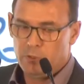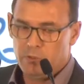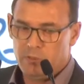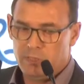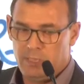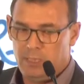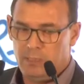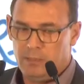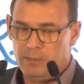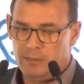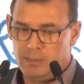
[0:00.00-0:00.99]
what you
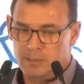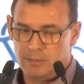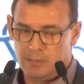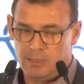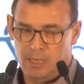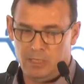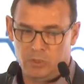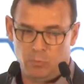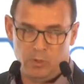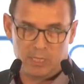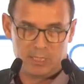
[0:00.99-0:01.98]
see. This is a case
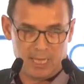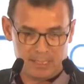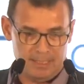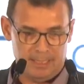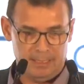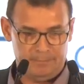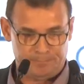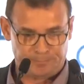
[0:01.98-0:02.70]
where Tesla,